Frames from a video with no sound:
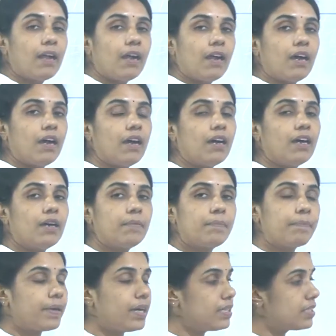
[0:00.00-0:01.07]

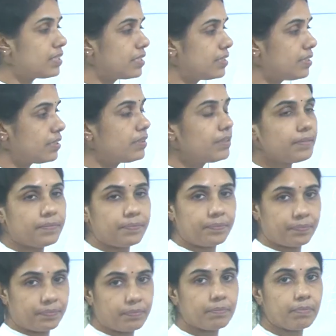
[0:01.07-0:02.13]
past
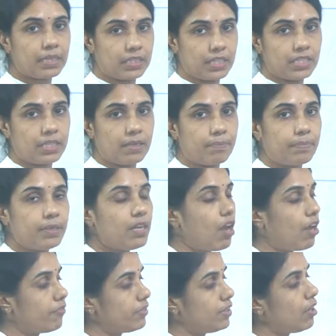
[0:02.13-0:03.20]
participle
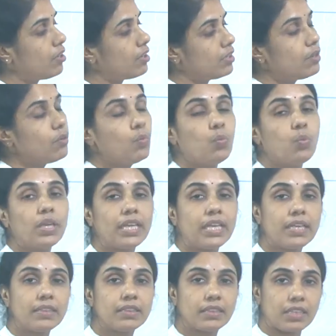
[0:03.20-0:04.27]
of the, or the
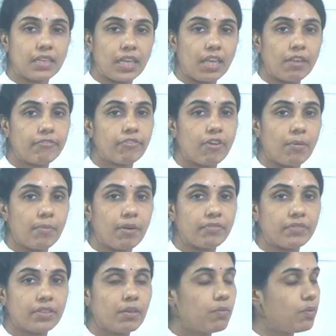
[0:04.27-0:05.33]
V3 form
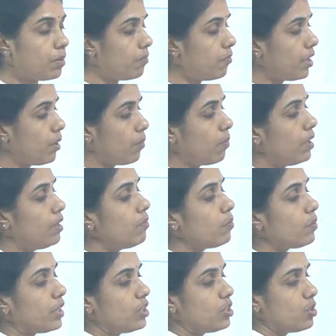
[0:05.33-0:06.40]
of the verb, V1,
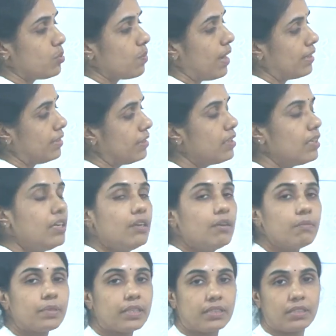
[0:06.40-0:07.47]
V2 and
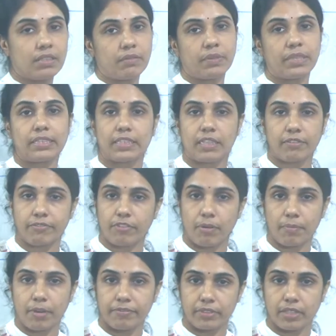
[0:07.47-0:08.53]
V3
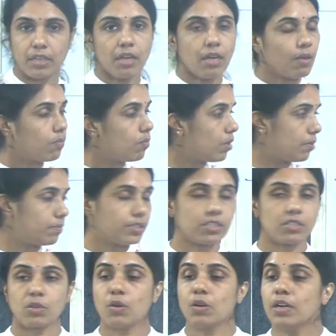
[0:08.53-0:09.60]
form of the verb.
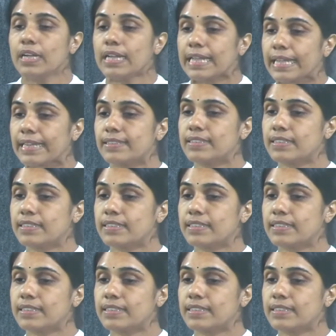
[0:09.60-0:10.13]
So, its